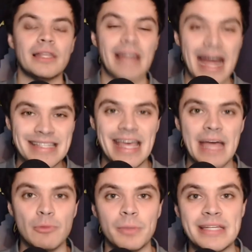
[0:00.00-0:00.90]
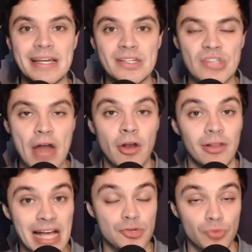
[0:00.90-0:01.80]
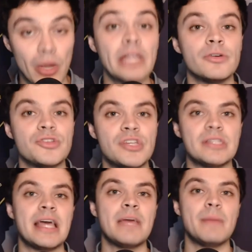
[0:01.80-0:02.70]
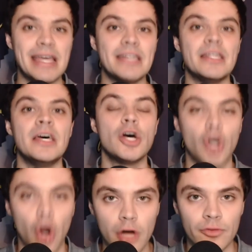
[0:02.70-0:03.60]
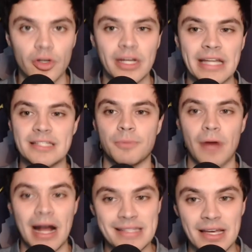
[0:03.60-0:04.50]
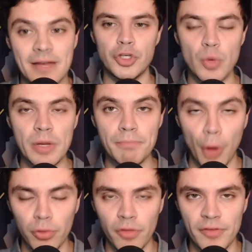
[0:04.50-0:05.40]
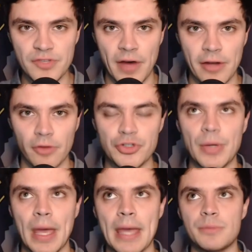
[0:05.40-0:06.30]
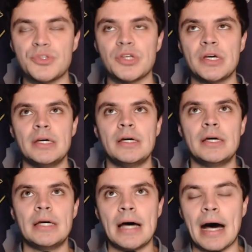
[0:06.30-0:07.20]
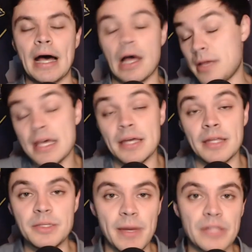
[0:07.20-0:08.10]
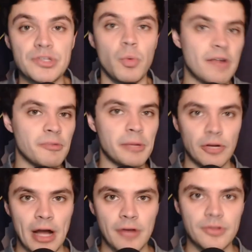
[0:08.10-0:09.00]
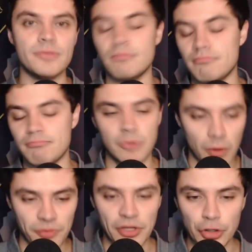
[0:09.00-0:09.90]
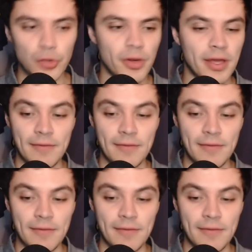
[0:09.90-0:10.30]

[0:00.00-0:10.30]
Last game will be next Saturday, last regular season game in Carver against Nebraska. You win both of these final two games. Again, it depends on what everybody around you and what they're doing.